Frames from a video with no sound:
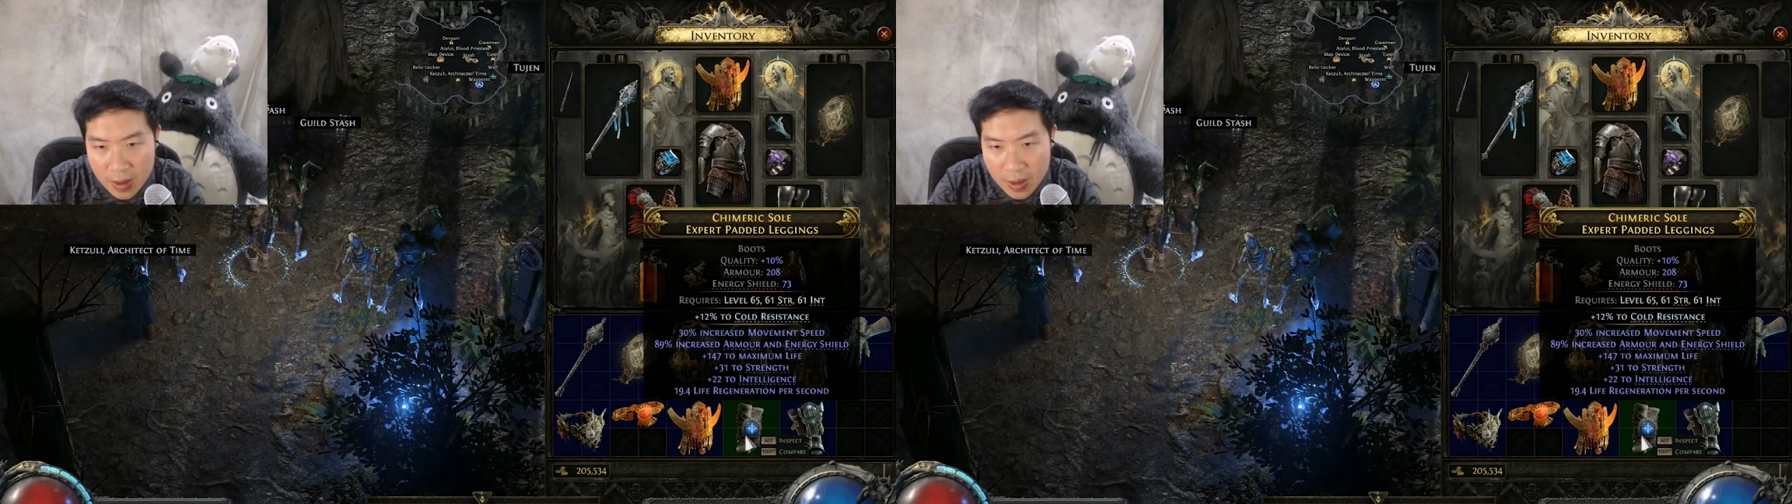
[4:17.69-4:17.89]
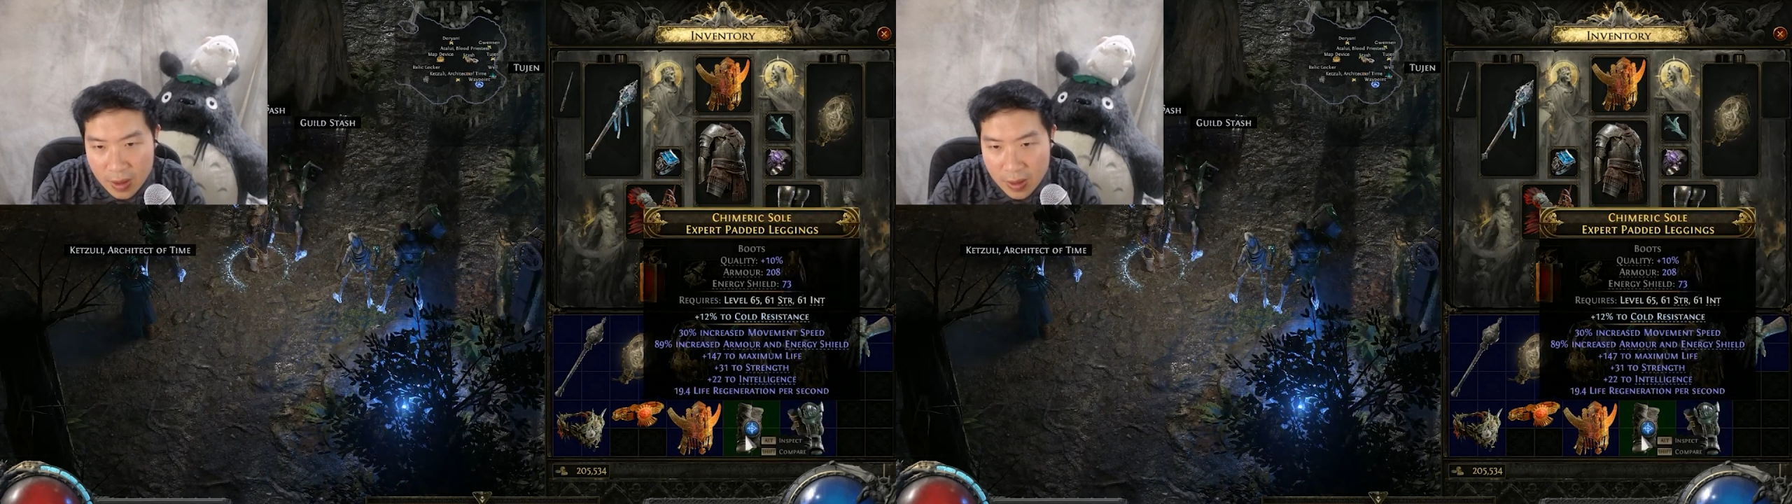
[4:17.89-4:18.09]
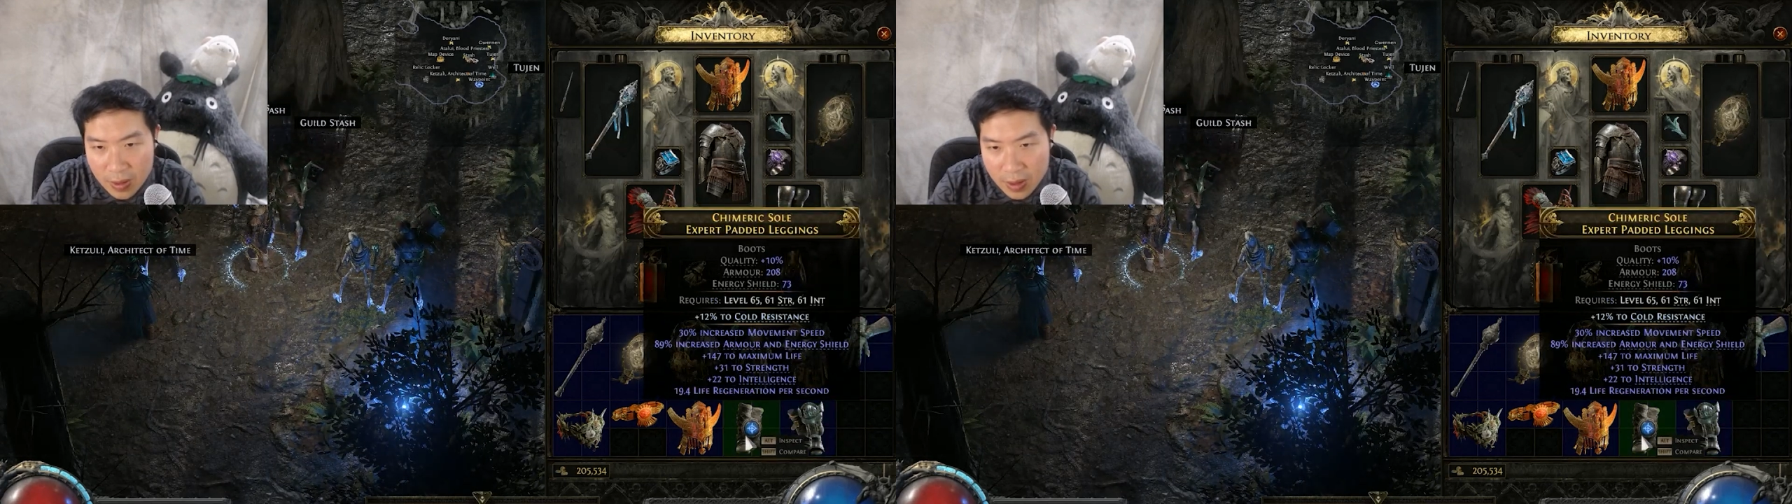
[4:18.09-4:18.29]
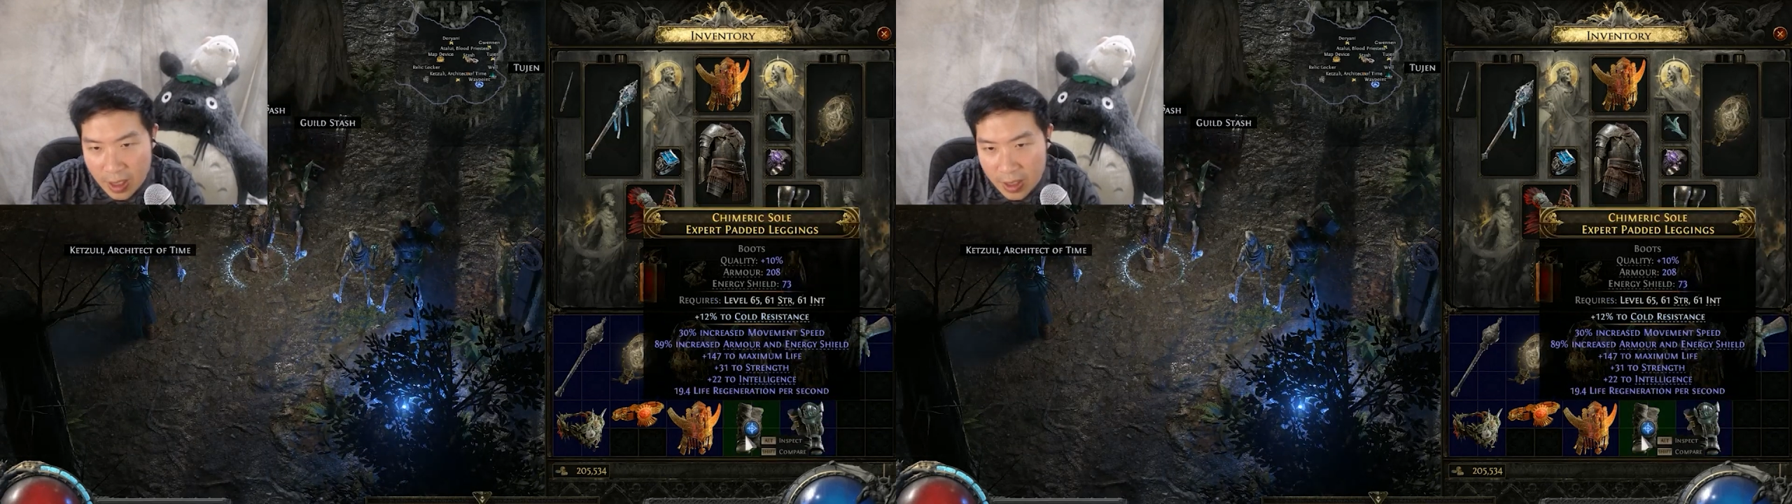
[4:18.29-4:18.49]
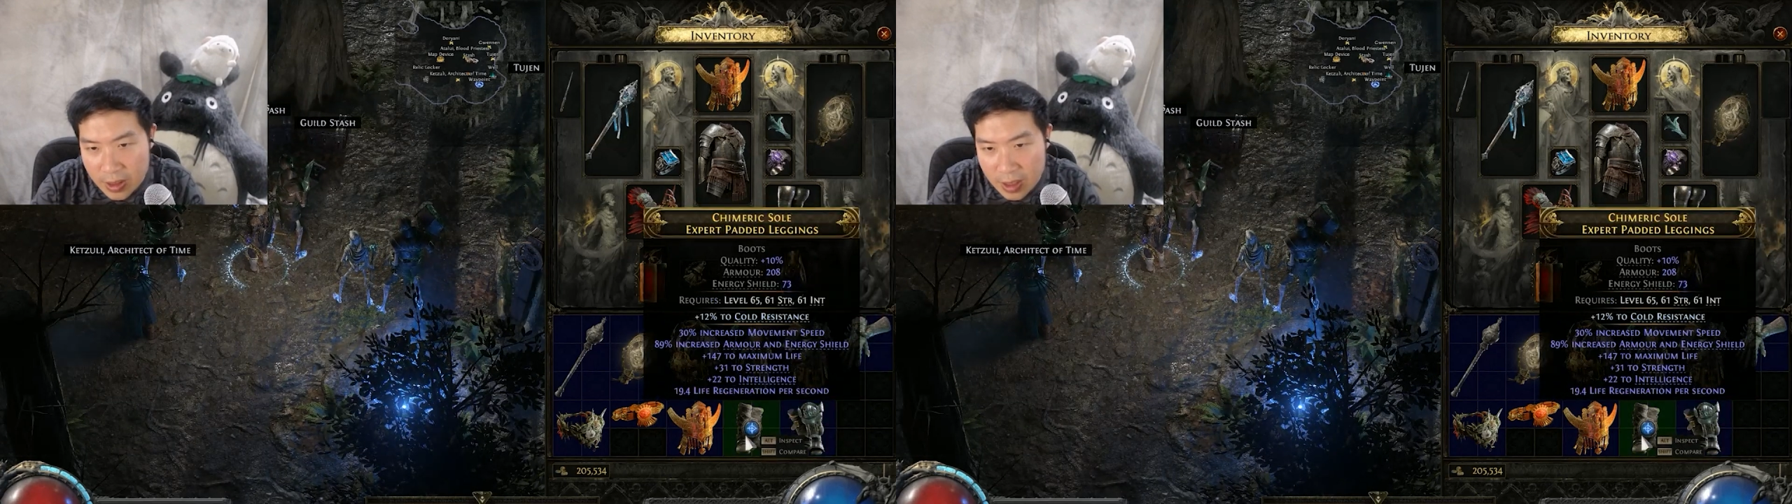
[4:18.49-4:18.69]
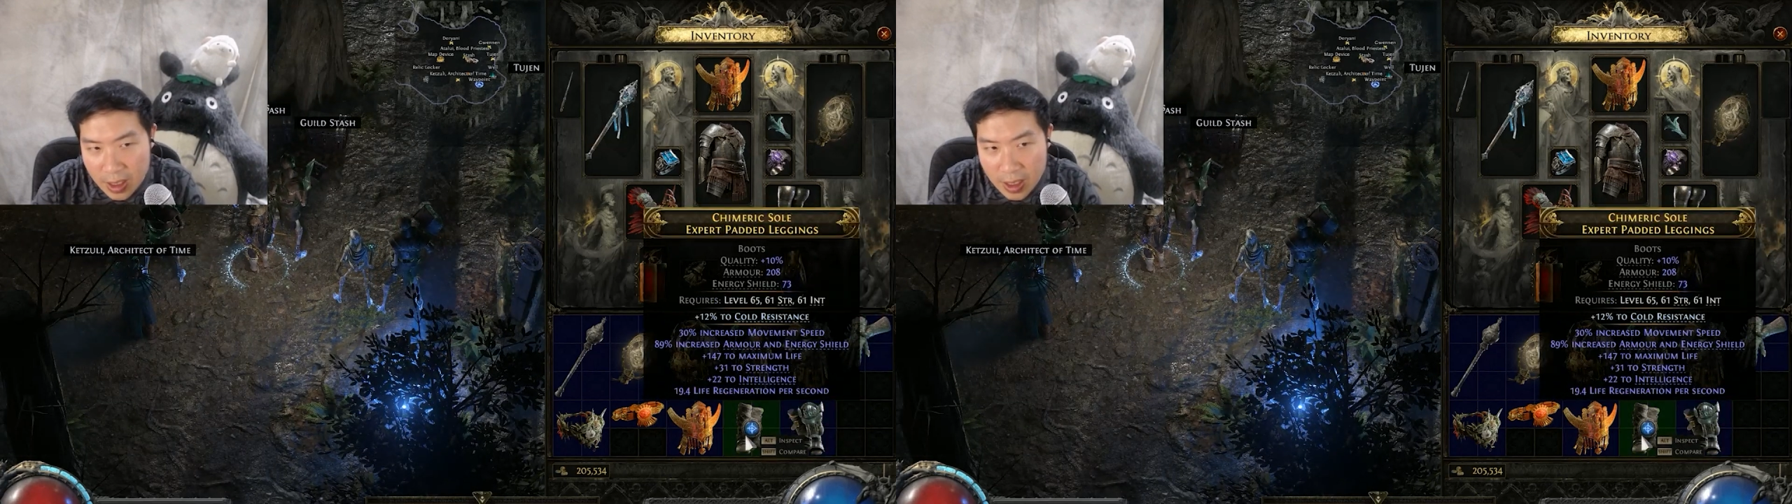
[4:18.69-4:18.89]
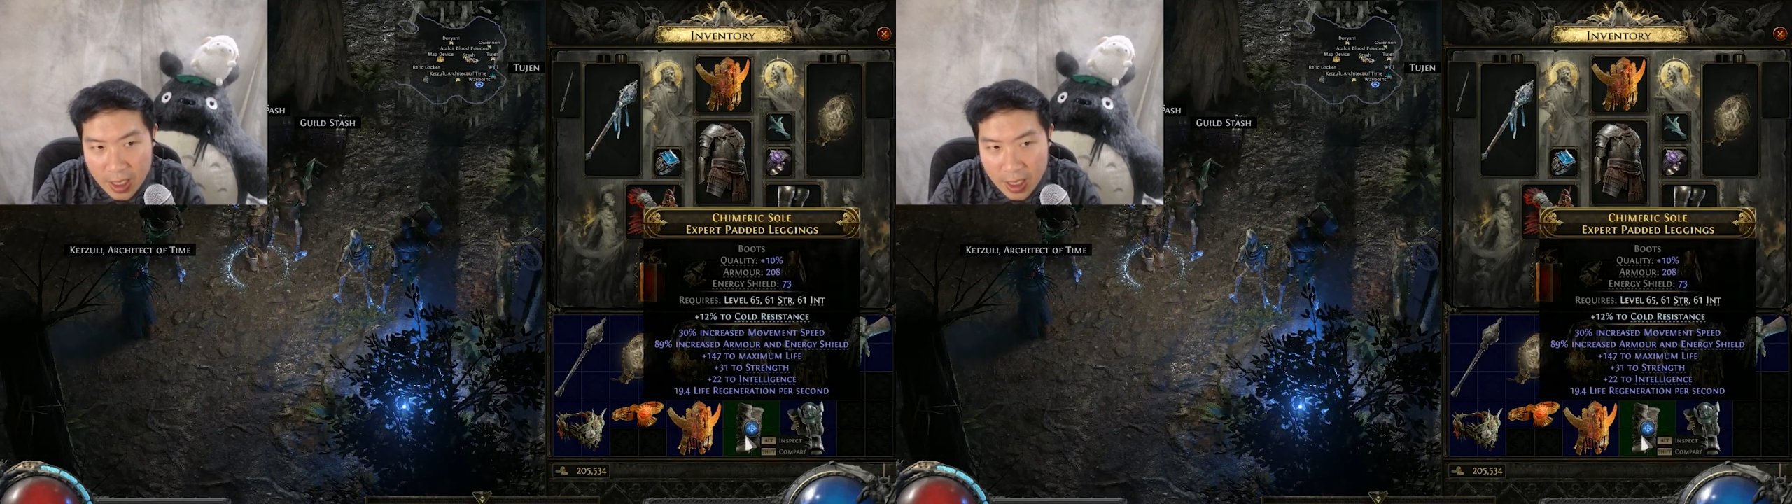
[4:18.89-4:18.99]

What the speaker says: Another thing,